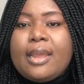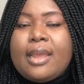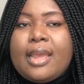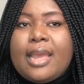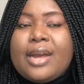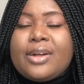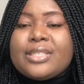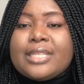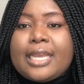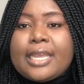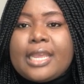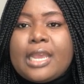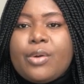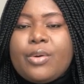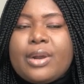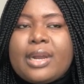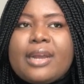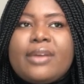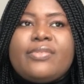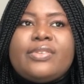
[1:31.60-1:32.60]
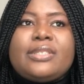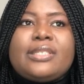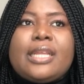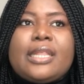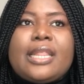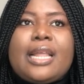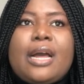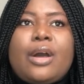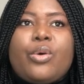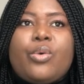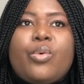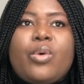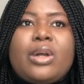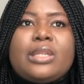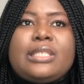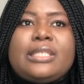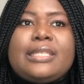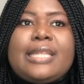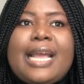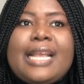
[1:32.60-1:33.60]
health and care worker visa. Now,
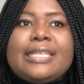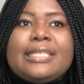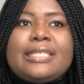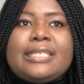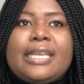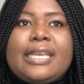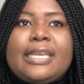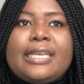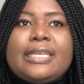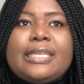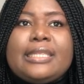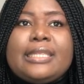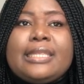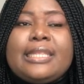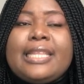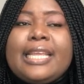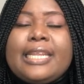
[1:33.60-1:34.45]
what did I say?